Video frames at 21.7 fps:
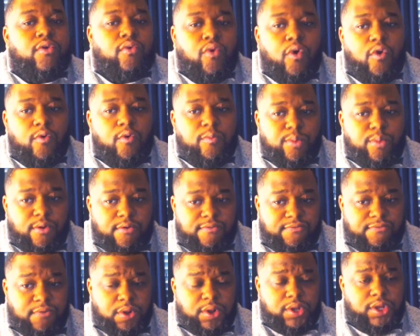growth
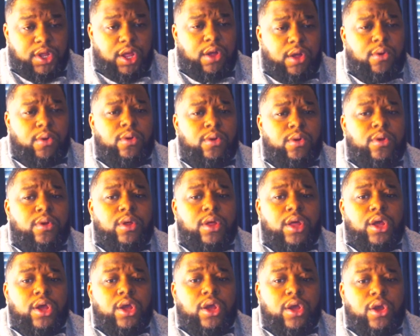portfolio,
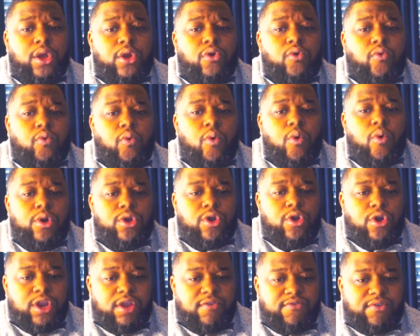growing
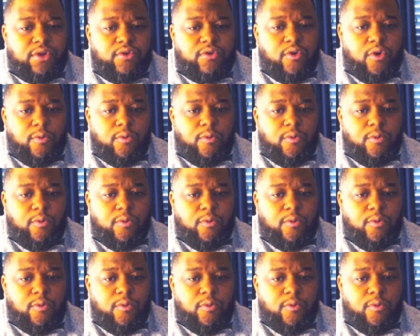your dividend growth